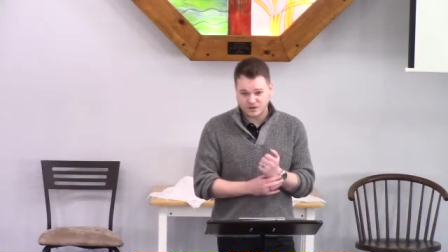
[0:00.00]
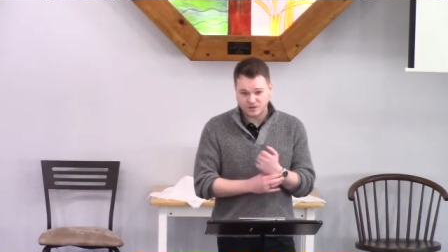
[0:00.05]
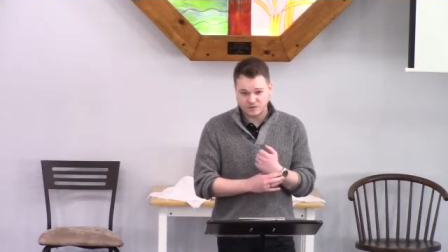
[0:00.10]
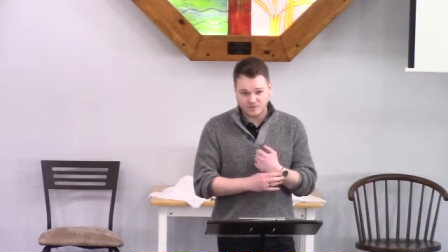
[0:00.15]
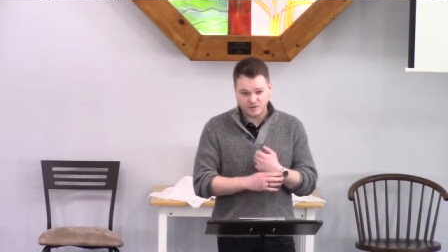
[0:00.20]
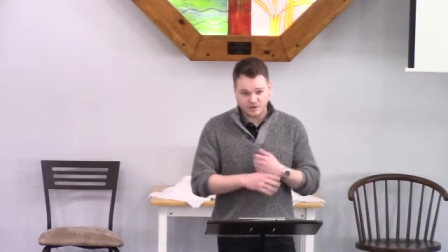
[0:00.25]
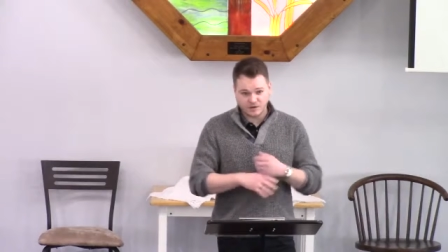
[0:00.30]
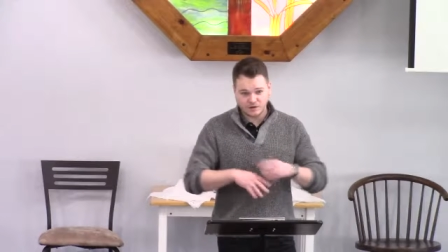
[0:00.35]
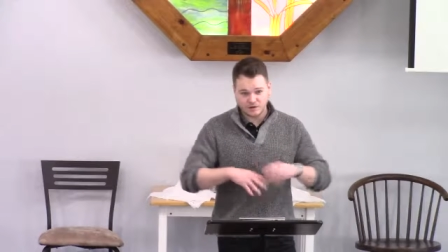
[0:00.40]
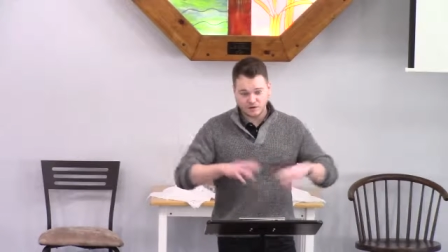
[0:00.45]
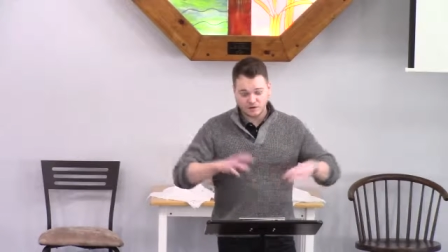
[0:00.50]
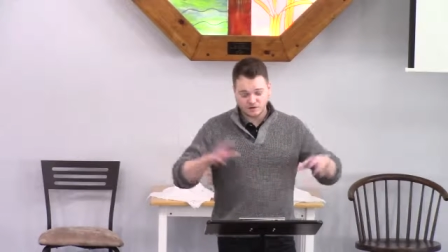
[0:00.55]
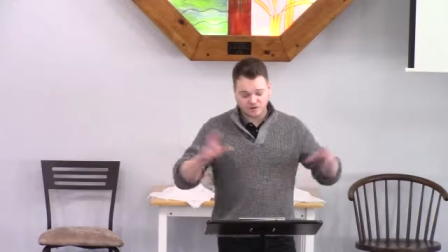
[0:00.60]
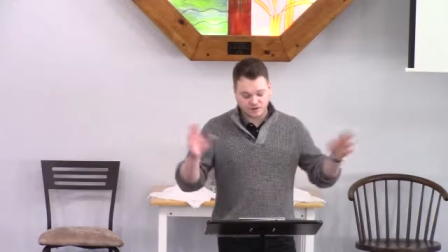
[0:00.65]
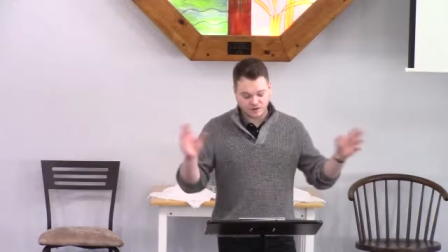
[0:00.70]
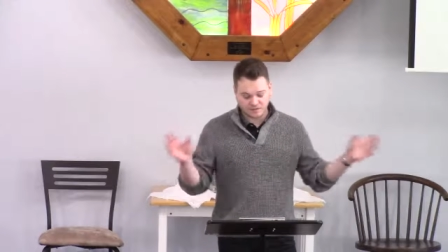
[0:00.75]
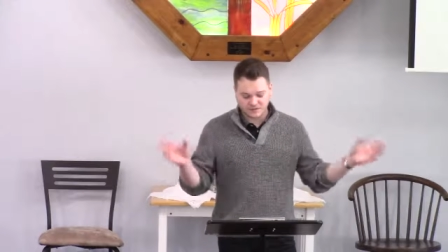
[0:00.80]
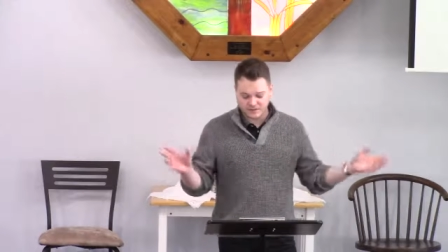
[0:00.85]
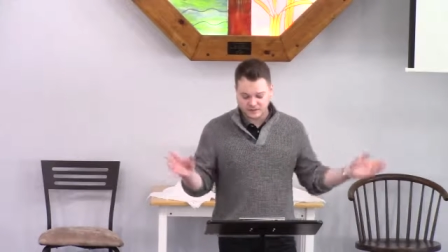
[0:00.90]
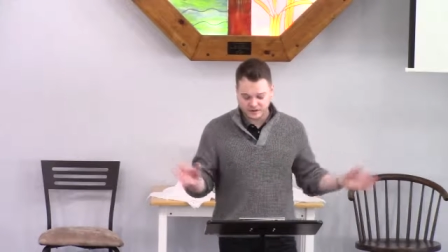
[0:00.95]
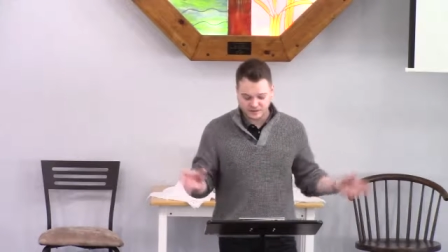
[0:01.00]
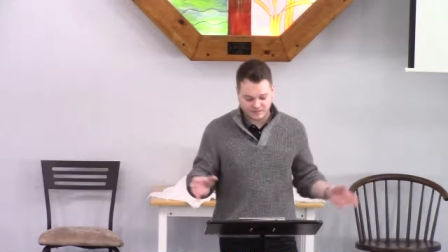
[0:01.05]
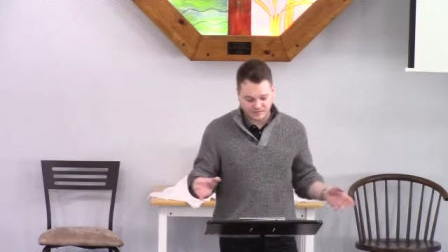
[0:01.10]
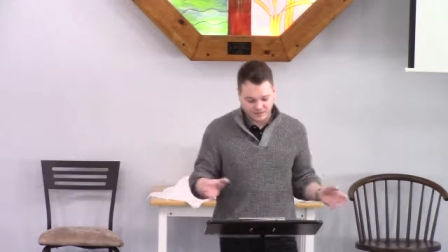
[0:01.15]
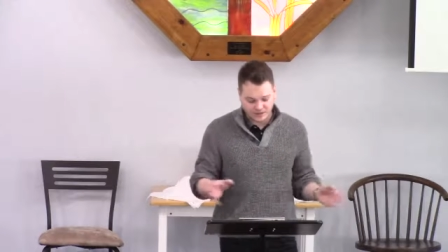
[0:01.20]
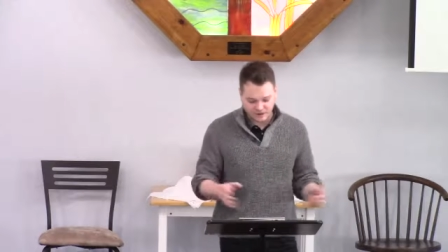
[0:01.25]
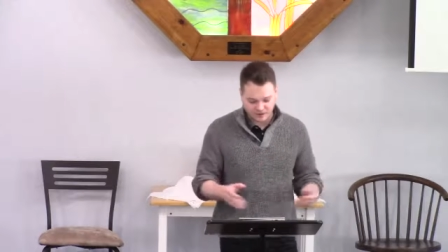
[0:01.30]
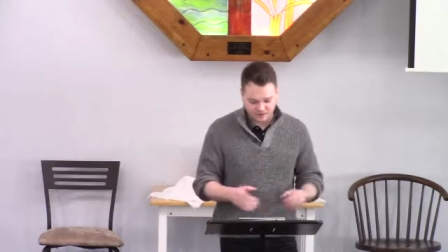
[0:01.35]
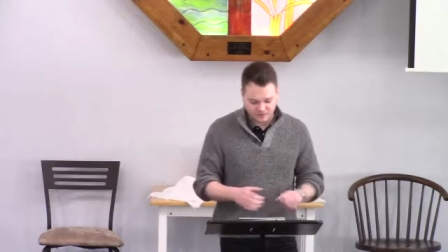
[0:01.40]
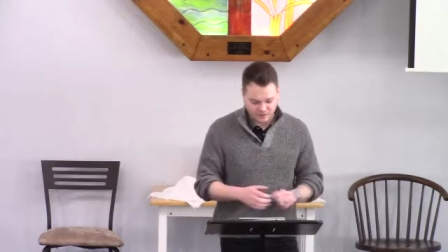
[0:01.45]
could be whole sermons in
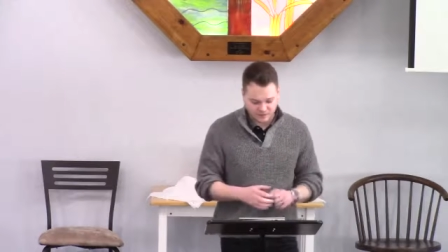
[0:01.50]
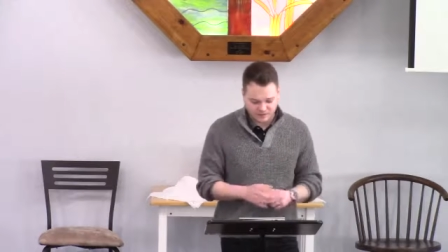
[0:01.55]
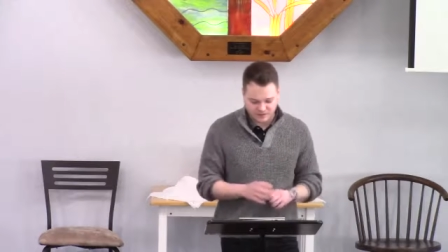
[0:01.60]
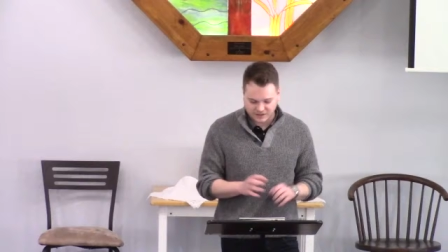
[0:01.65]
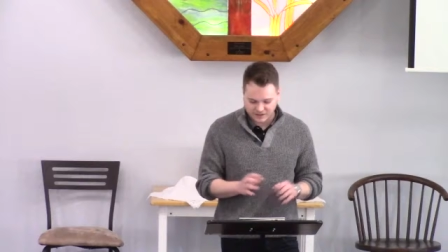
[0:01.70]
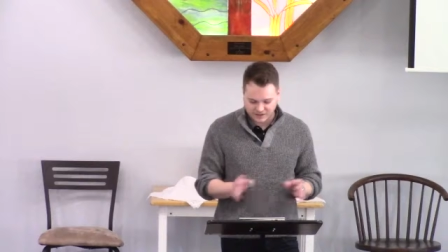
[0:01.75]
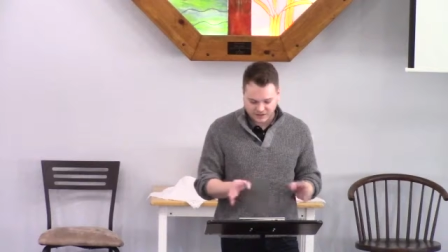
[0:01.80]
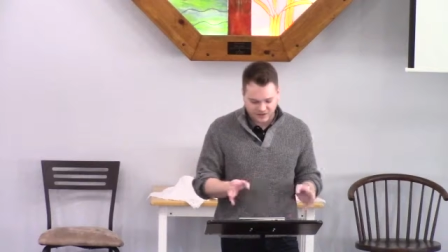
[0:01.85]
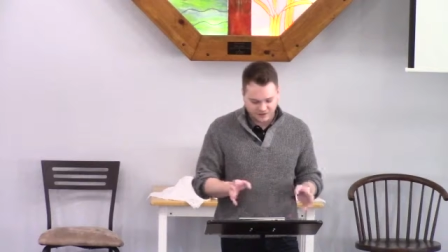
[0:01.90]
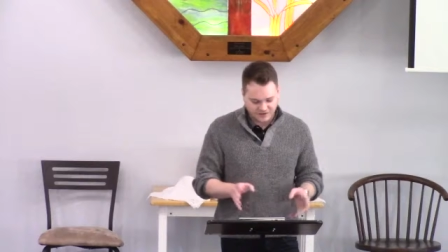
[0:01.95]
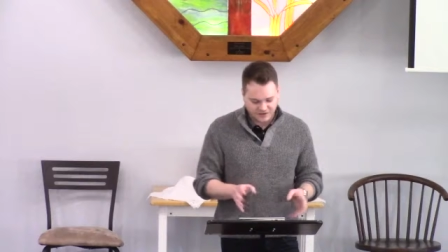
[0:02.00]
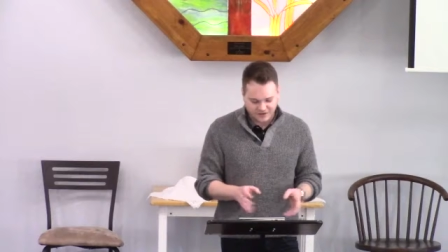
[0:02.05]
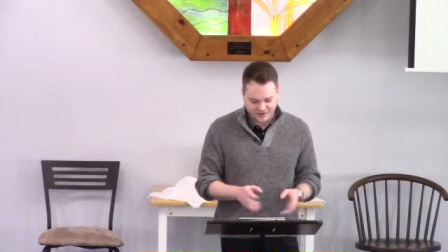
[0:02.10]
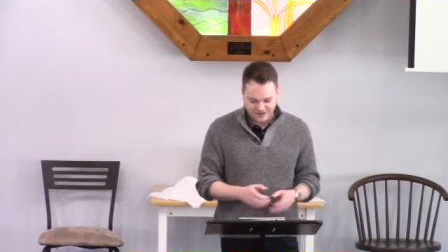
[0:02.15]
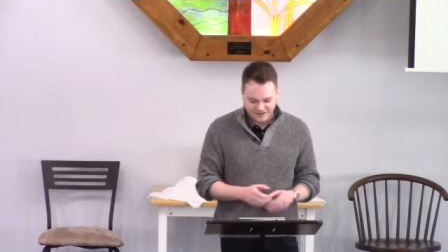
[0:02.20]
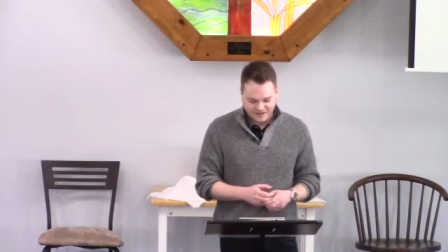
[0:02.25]
themselves, so I'm just going to give you